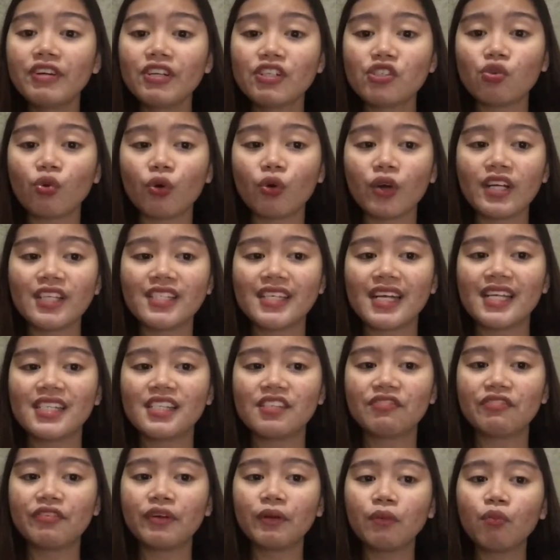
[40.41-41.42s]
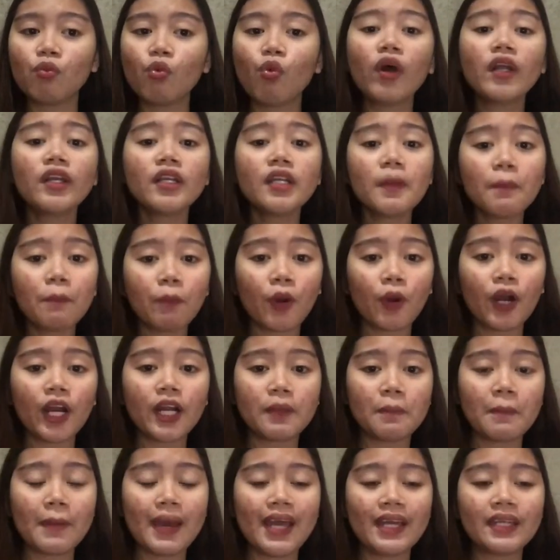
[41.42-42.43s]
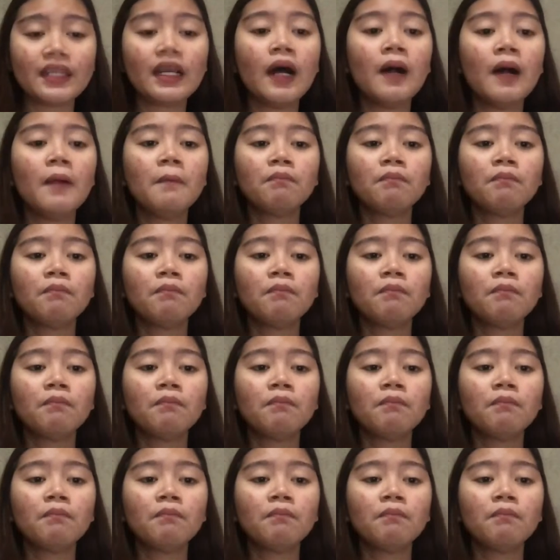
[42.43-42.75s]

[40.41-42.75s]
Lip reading: resources from one department